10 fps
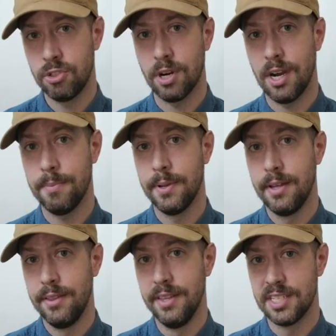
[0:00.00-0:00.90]
drop
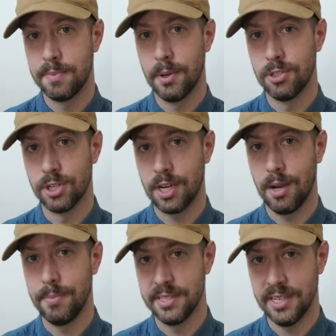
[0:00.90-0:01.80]
the exposure
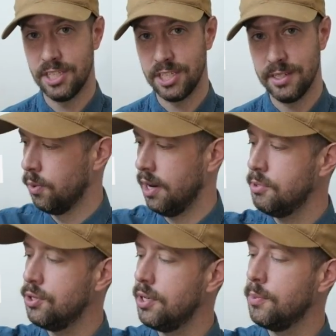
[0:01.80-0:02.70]
compensation. When I'm
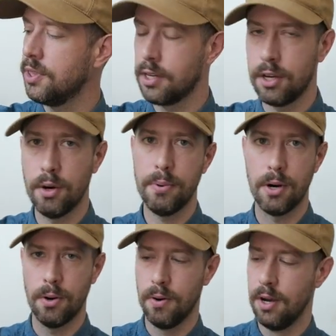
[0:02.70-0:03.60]
shooting with the
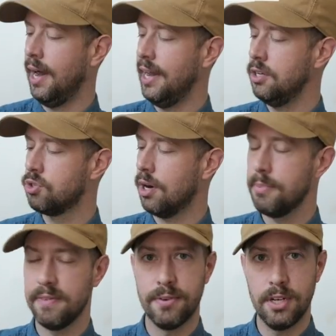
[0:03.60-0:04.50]
GoPro, I
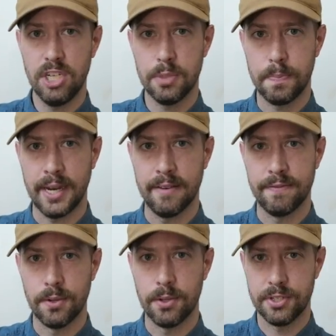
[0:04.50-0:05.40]
drop the footage by a
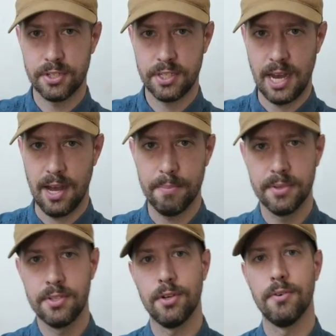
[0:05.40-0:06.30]
full stop.
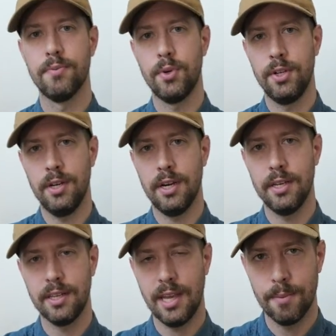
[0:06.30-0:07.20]
So for you
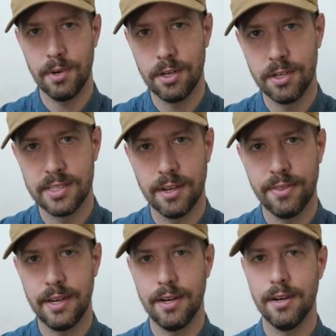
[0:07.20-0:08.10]
non-camera nerds
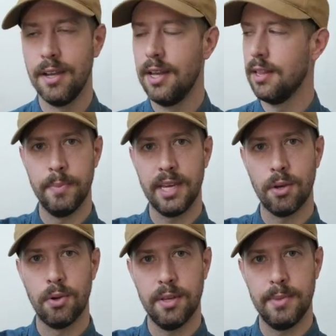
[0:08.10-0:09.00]
out there, you make
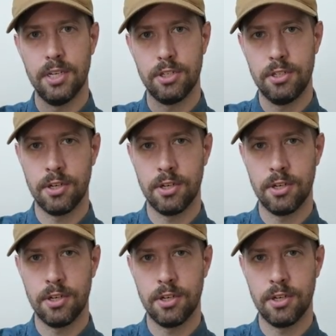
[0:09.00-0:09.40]
the whole image